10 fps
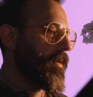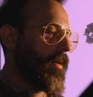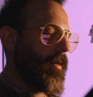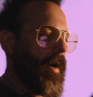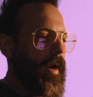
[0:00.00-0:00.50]

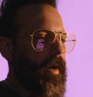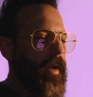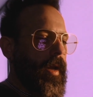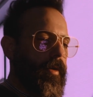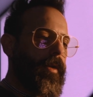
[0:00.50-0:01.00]
All right,
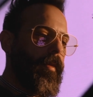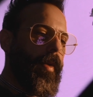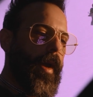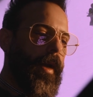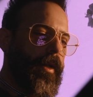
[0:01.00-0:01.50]
here's the
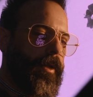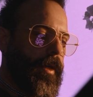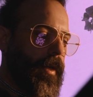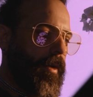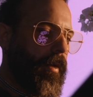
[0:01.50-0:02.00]
page
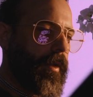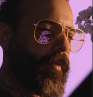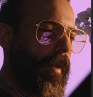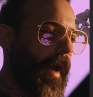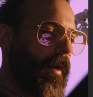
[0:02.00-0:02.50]
in all its
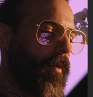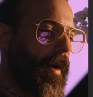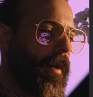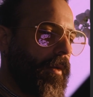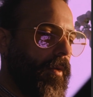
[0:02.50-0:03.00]
black and
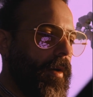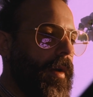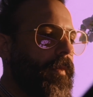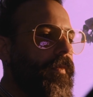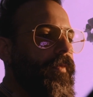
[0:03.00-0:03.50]
white glory,